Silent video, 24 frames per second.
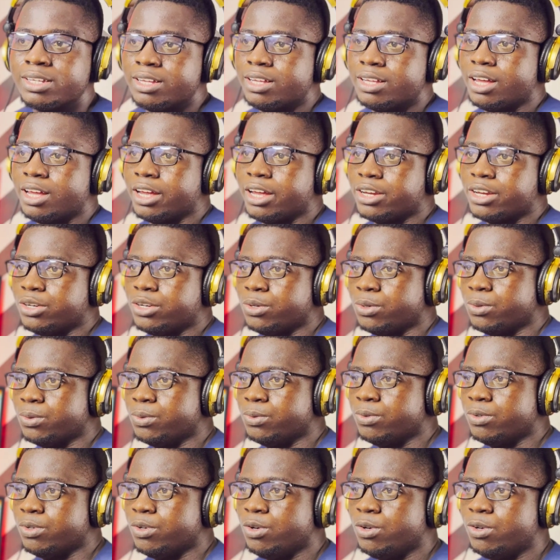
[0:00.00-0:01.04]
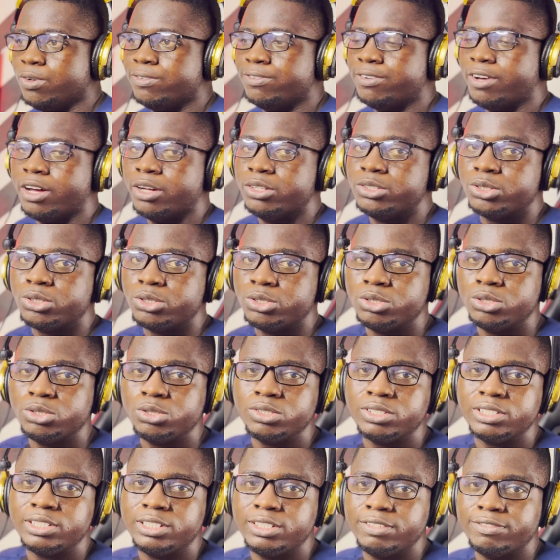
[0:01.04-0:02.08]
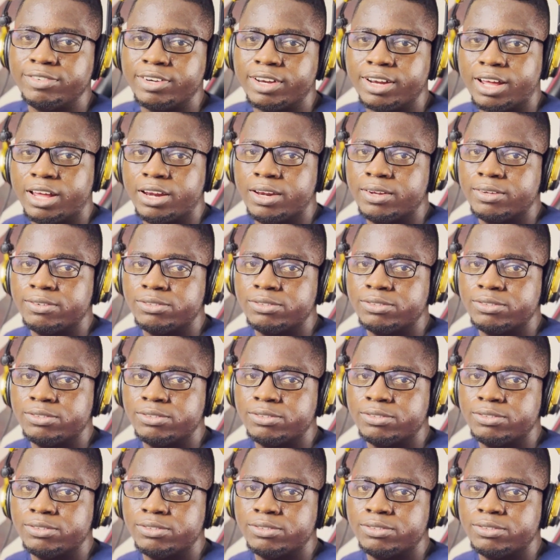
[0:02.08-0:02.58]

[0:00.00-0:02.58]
and look for how to use different kind of